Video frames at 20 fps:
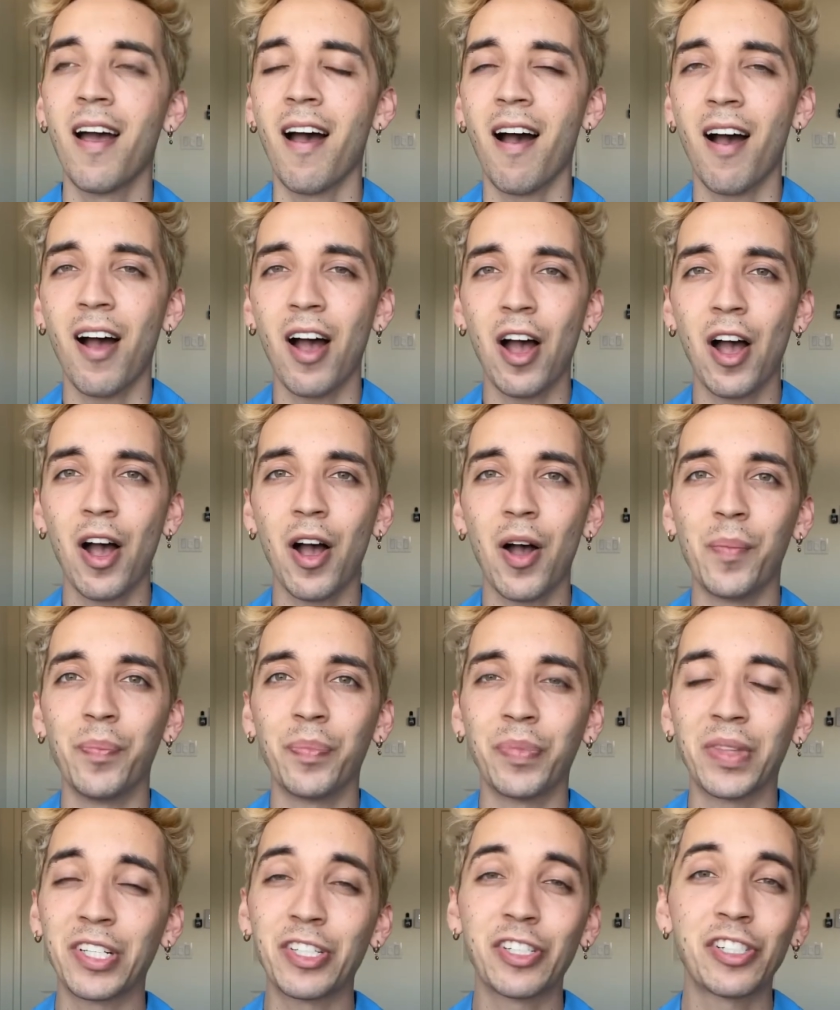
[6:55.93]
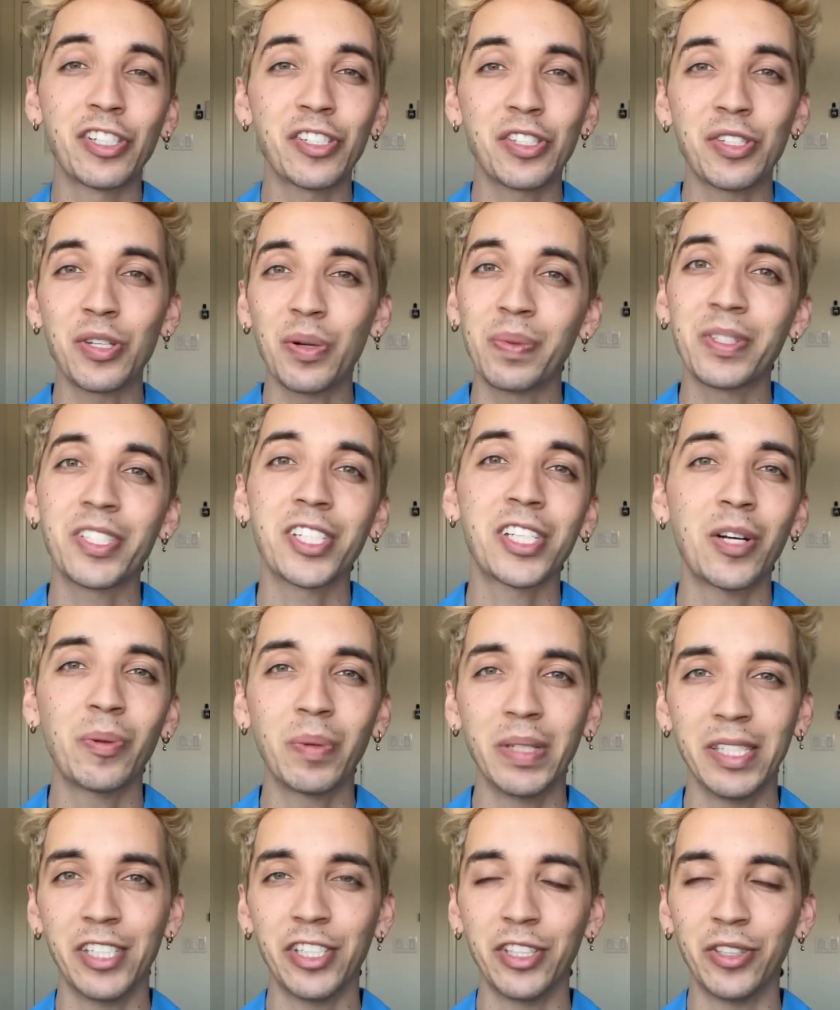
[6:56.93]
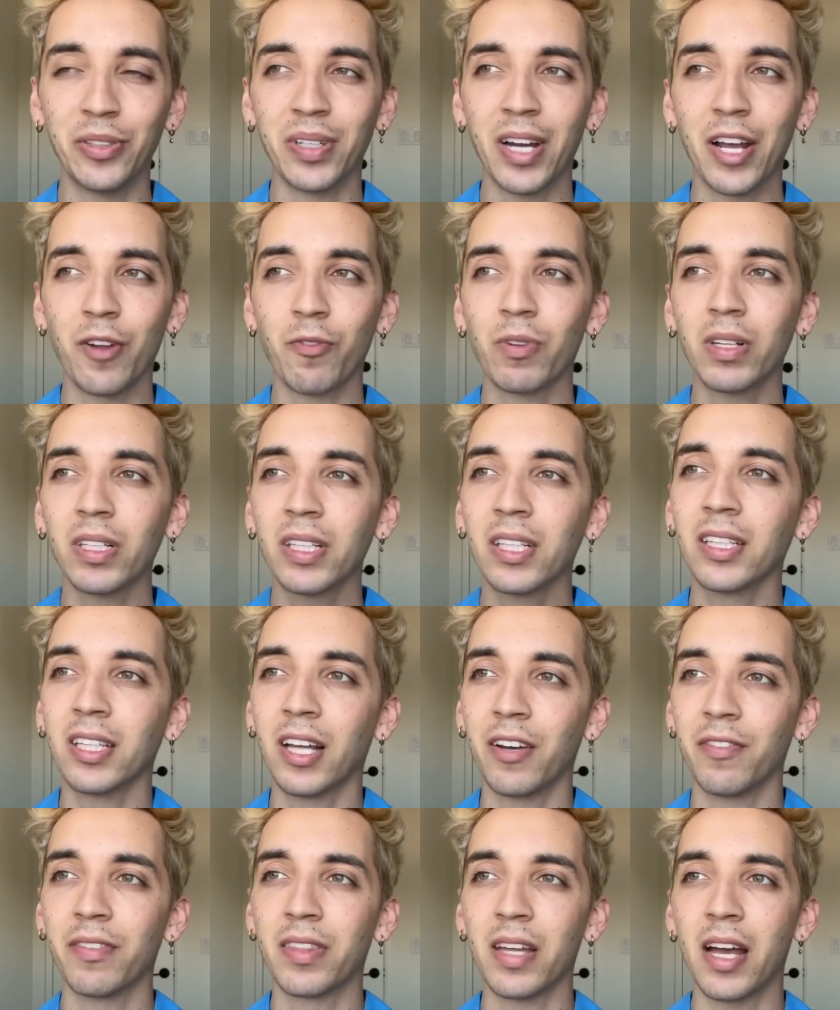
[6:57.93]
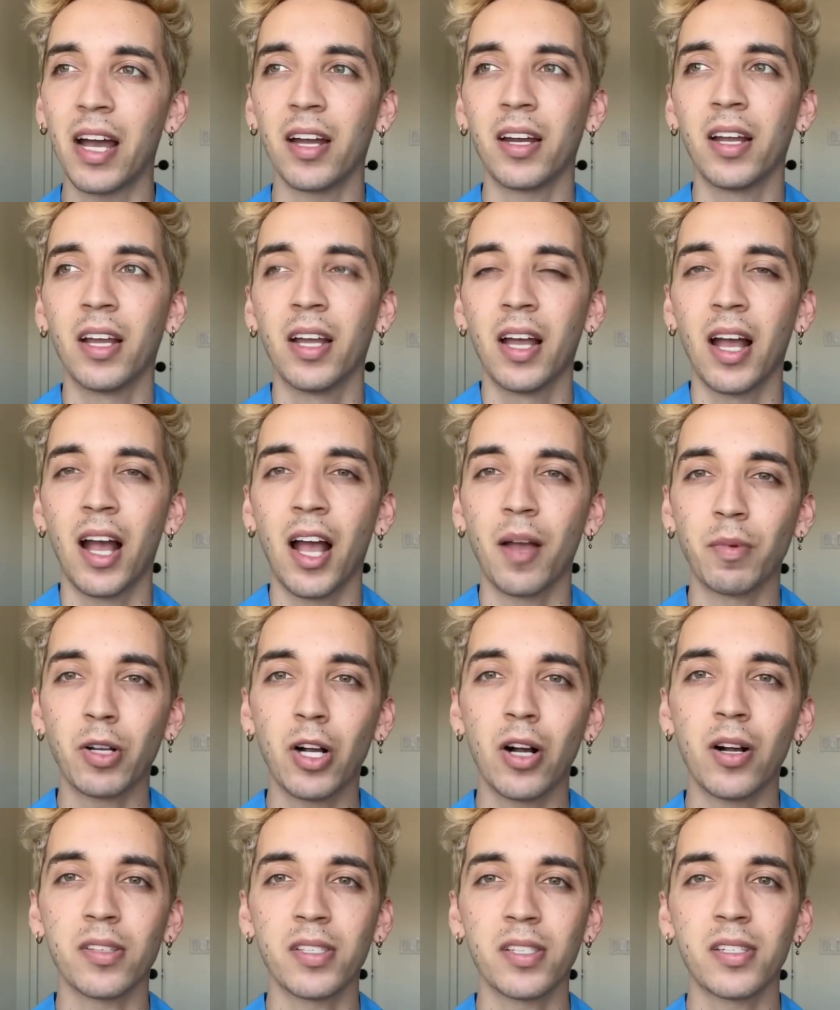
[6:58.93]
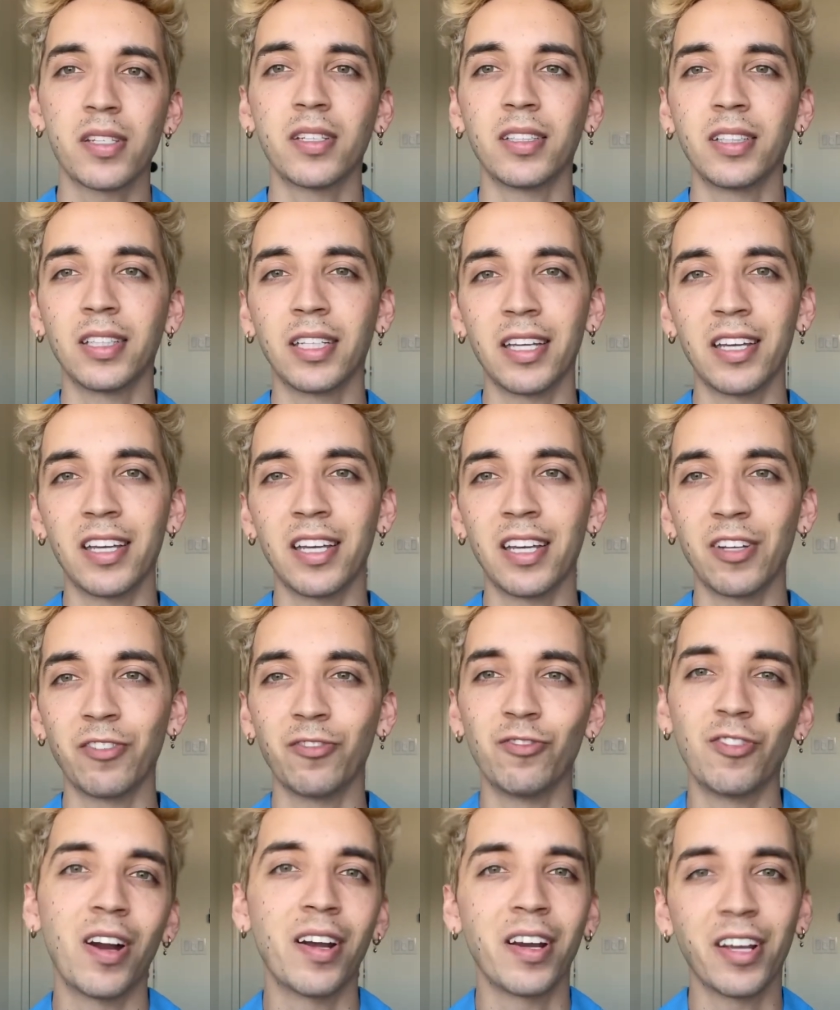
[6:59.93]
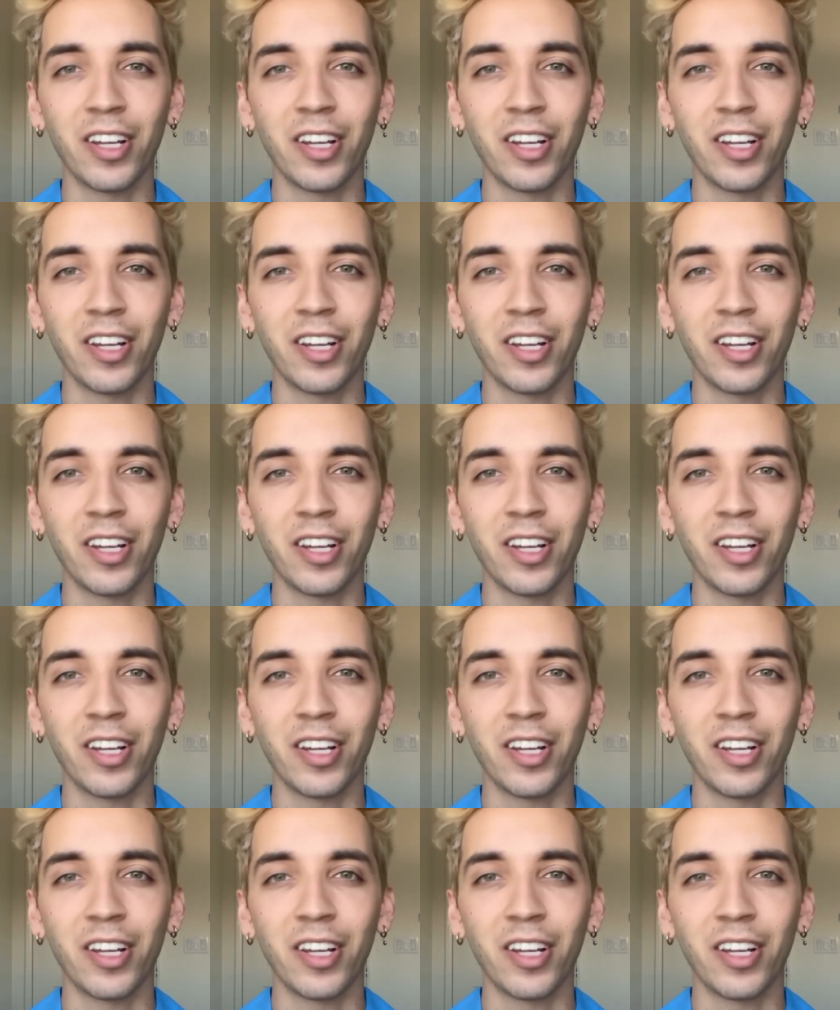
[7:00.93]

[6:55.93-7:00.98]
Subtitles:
There's just so much that we do, and I really love that. I'm constantly running